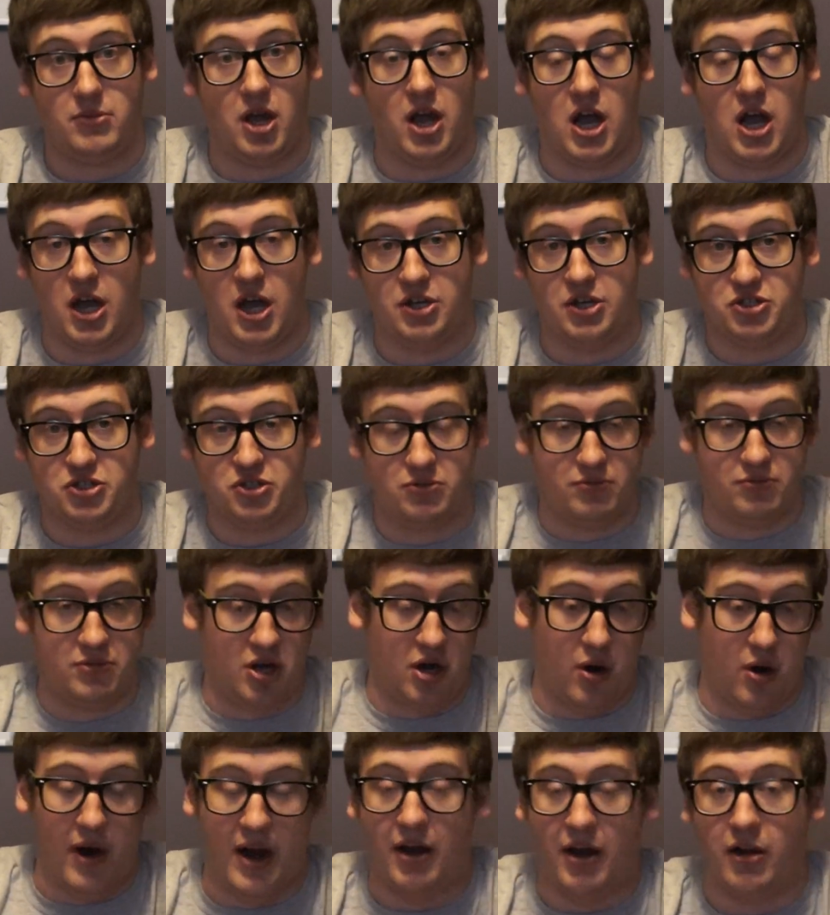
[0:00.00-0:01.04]
uh, you
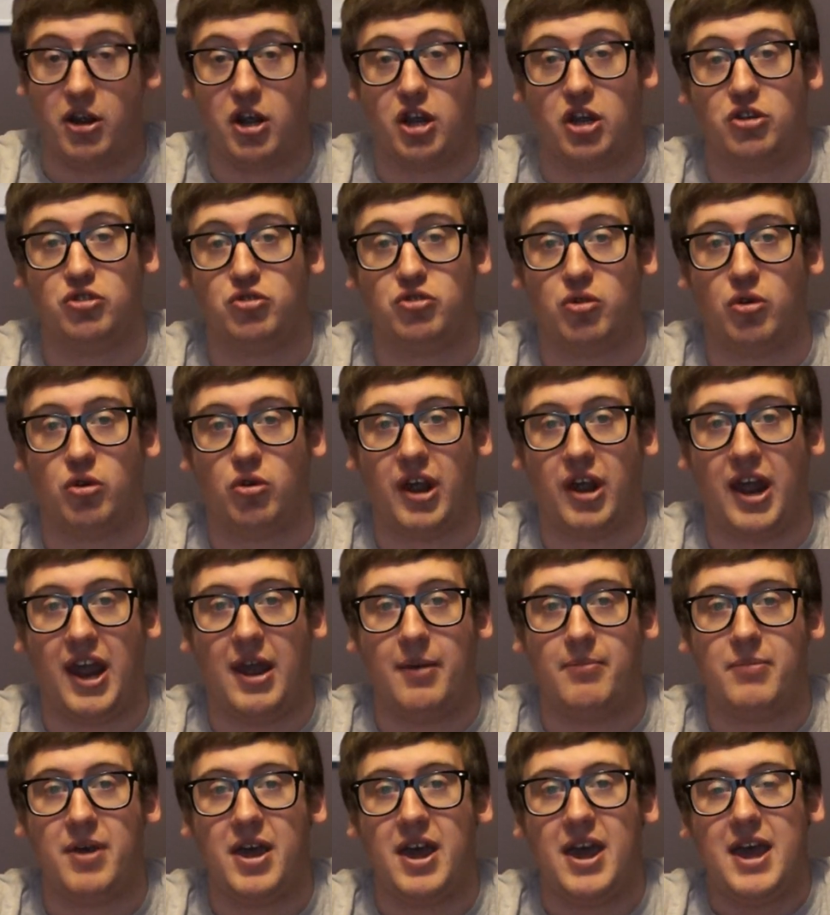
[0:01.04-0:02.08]
know area control
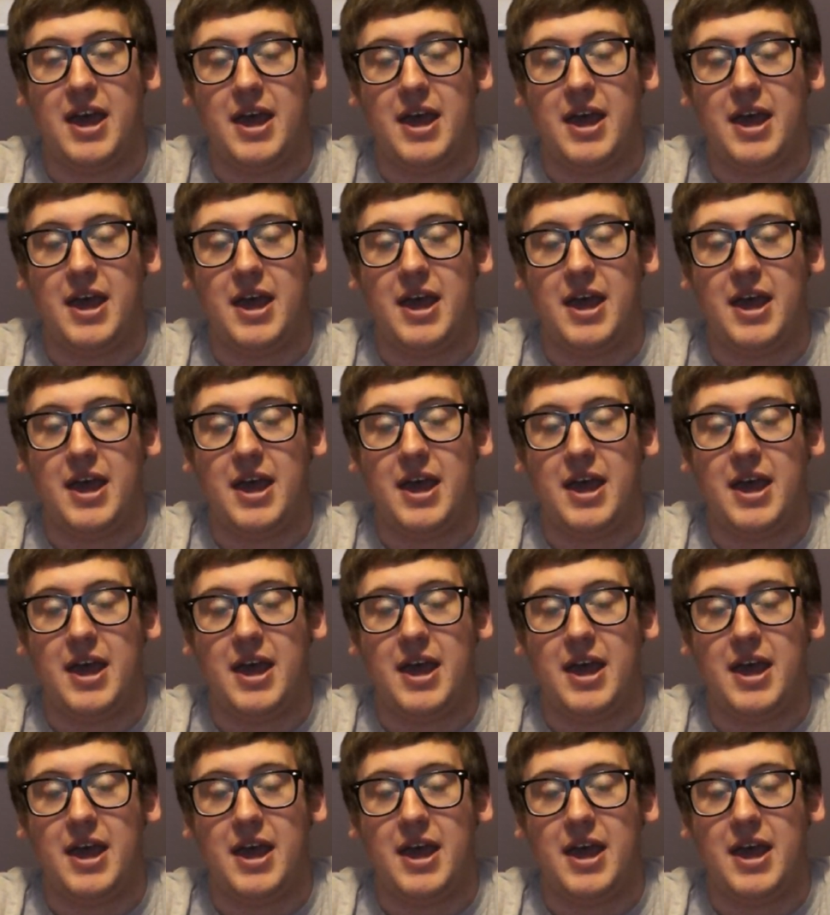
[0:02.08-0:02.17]
game.